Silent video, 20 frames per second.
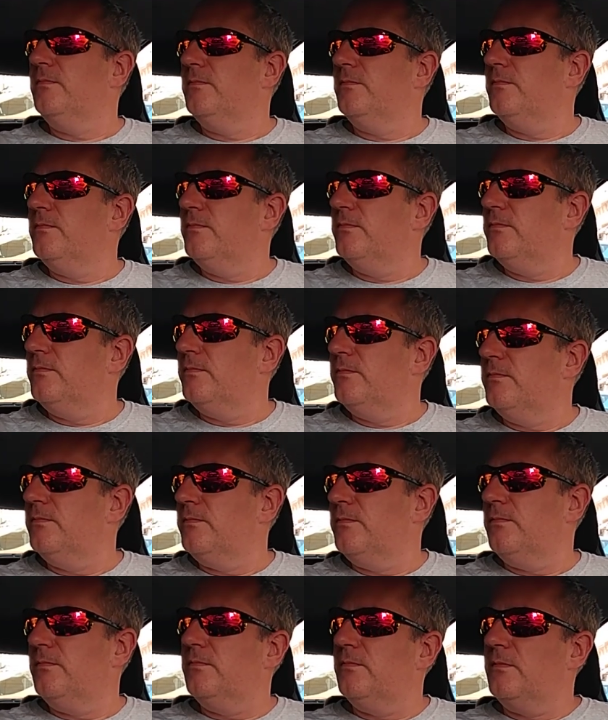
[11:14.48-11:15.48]

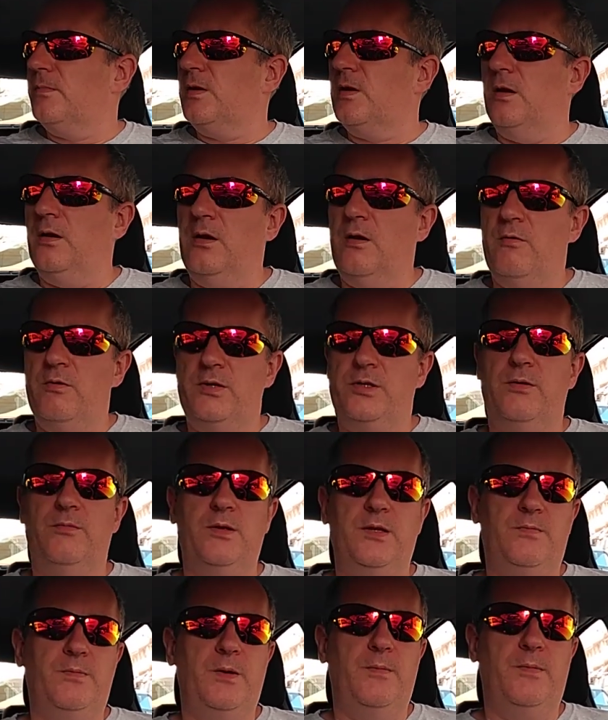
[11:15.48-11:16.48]
I don't know what some
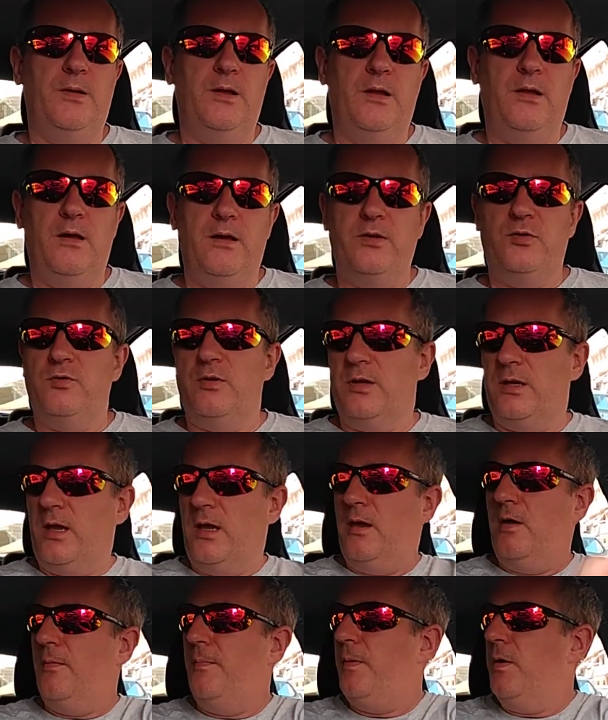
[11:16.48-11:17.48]
of these people are like trying to
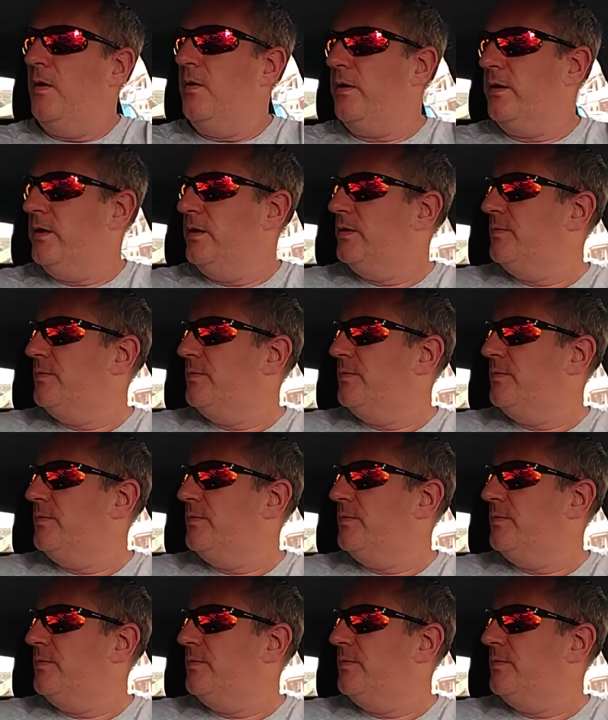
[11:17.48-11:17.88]
get out of parking